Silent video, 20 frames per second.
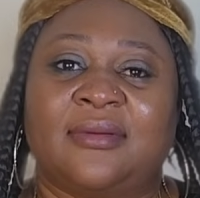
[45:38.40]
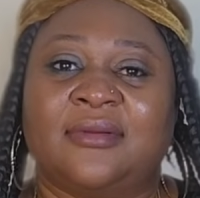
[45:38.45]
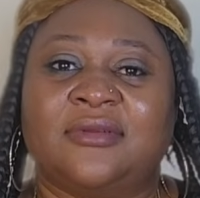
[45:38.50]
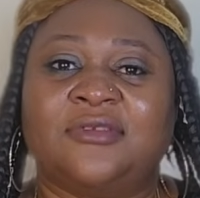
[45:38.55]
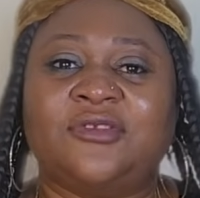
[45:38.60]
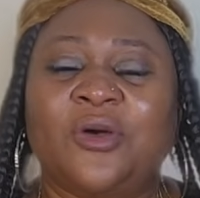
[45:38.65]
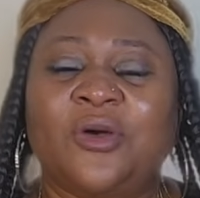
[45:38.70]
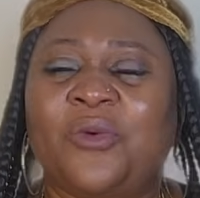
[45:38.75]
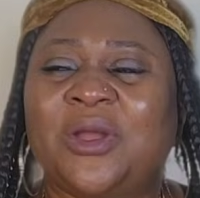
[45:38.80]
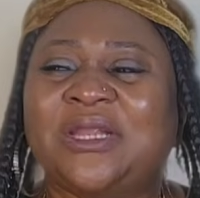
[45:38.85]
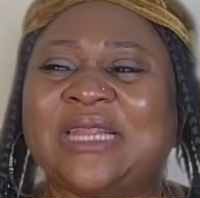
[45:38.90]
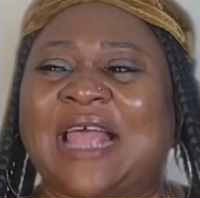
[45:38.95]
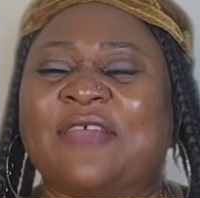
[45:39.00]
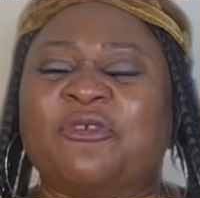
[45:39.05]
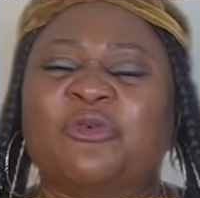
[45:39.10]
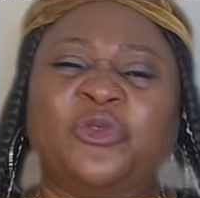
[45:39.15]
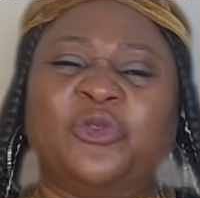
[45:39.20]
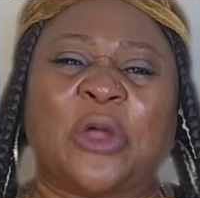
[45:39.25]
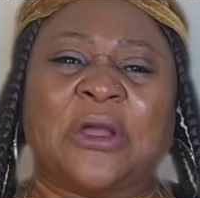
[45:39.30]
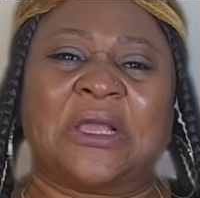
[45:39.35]
So what are
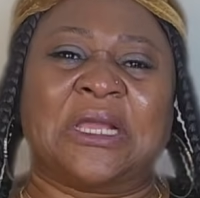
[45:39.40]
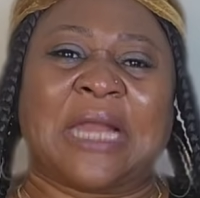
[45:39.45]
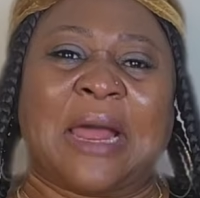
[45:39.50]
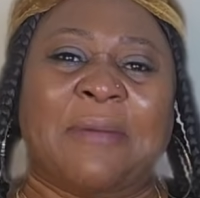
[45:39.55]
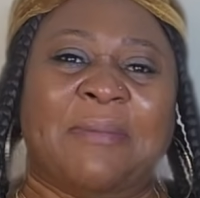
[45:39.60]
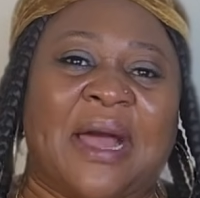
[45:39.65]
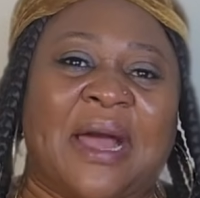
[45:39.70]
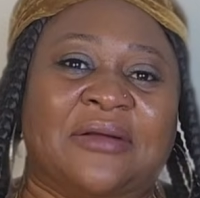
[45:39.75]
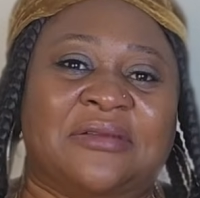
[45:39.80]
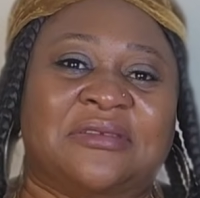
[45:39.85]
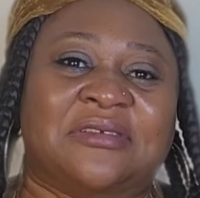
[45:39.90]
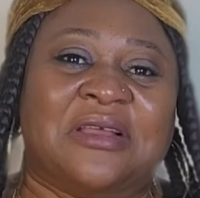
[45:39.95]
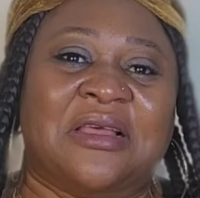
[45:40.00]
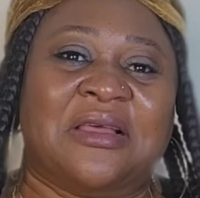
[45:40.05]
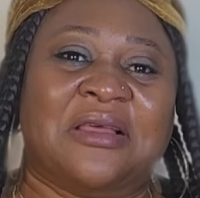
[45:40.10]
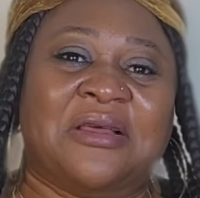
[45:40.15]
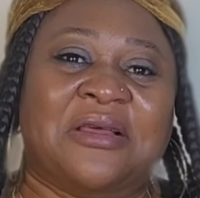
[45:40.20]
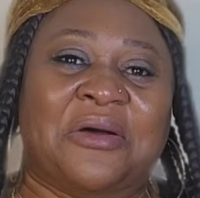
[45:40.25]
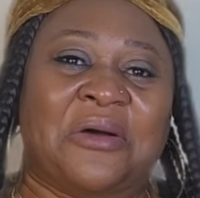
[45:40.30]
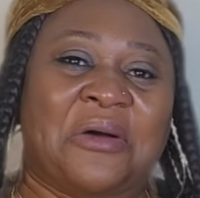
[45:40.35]
you talking about?
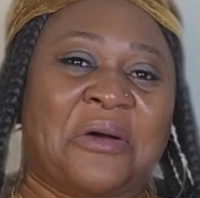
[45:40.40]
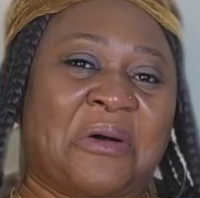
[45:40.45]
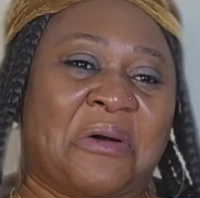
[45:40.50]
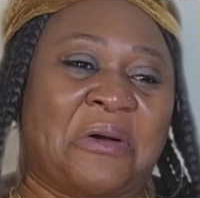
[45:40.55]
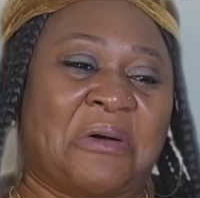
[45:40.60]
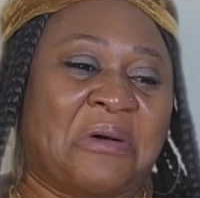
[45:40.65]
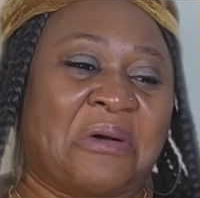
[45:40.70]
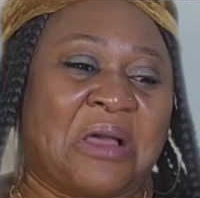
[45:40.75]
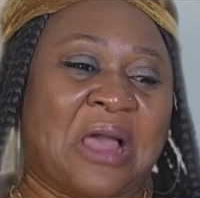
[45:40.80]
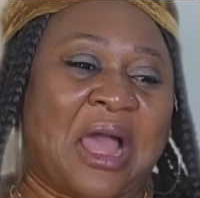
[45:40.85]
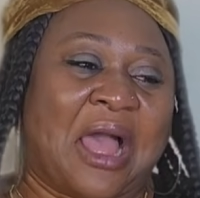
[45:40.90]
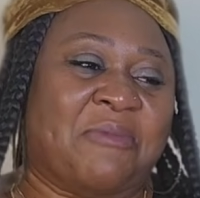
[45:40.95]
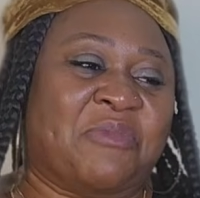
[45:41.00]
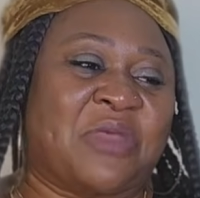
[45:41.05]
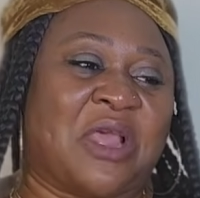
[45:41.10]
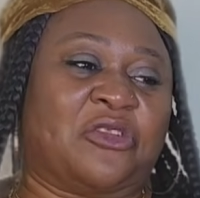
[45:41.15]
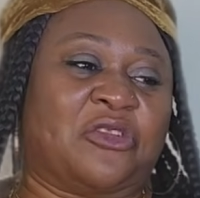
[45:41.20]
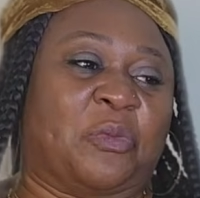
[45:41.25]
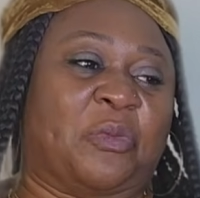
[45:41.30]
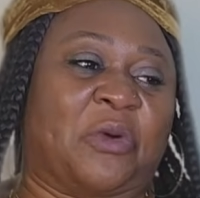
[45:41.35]
Oh, I'm
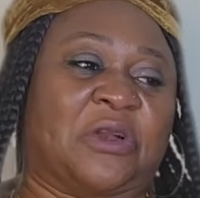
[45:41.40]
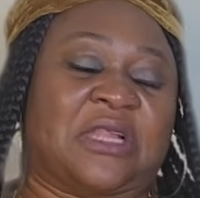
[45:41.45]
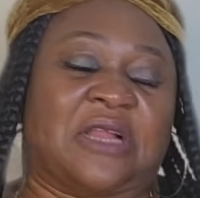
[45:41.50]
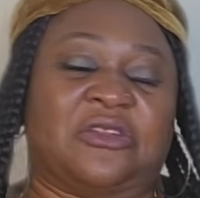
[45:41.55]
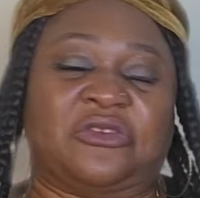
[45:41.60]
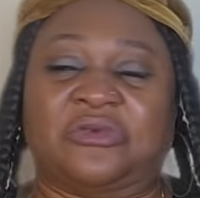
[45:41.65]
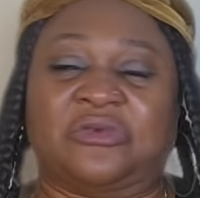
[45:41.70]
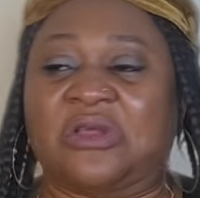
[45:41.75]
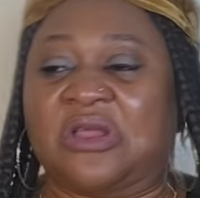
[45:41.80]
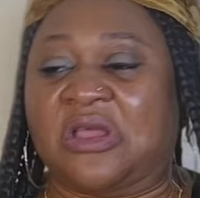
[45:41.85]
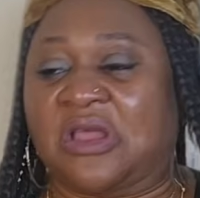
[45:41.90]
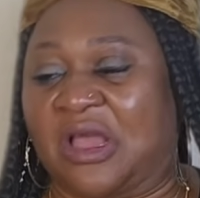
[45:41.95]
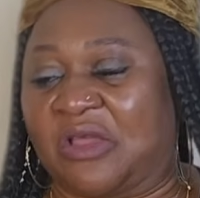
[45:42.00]
here to protect you.